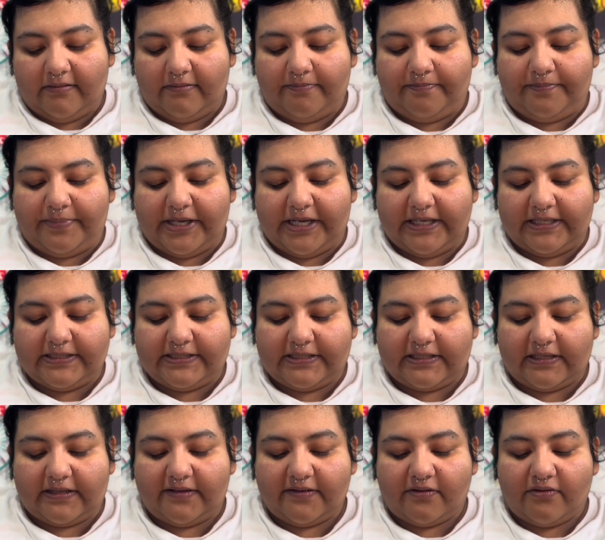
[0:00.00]
but
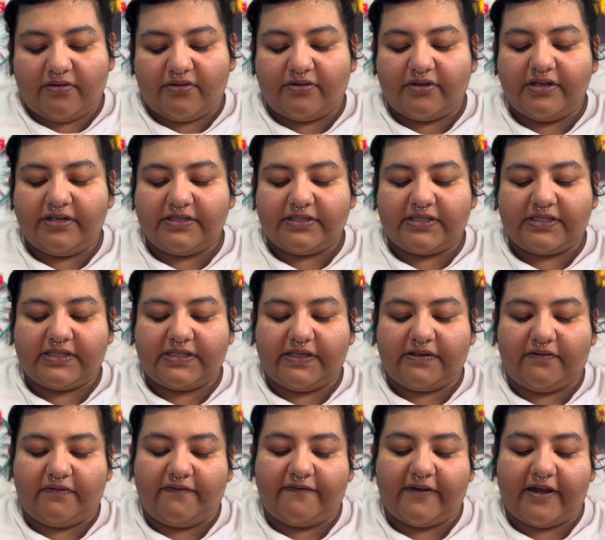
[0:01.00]
the court
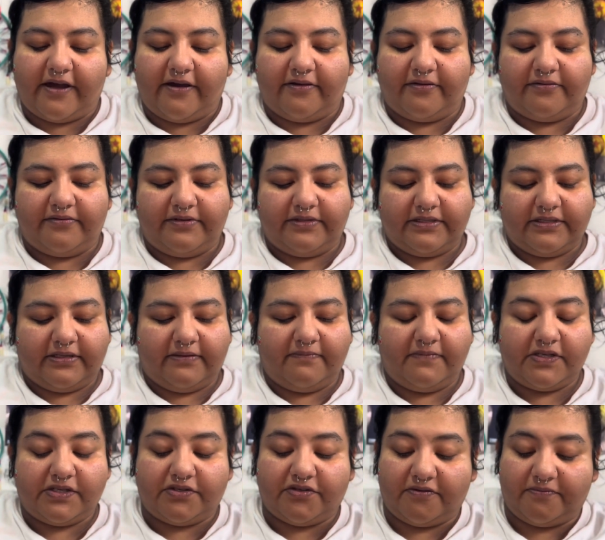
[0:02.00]
still found
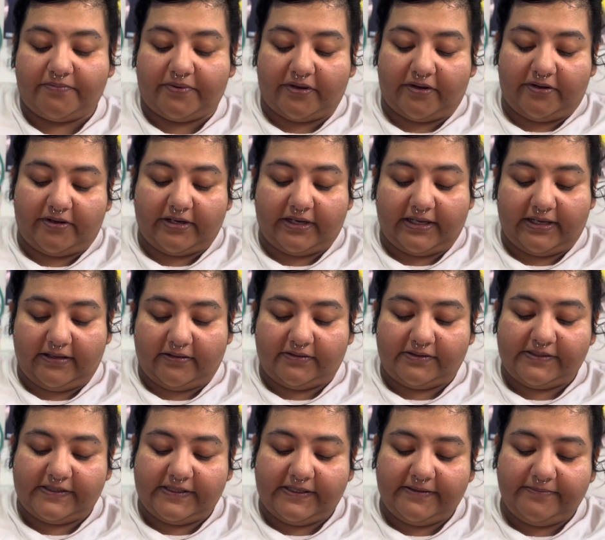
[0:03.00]
Mr. Byrd
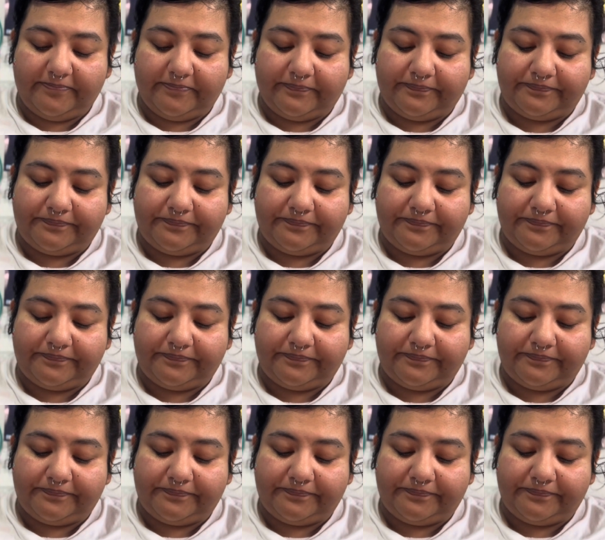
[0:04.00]
guilty.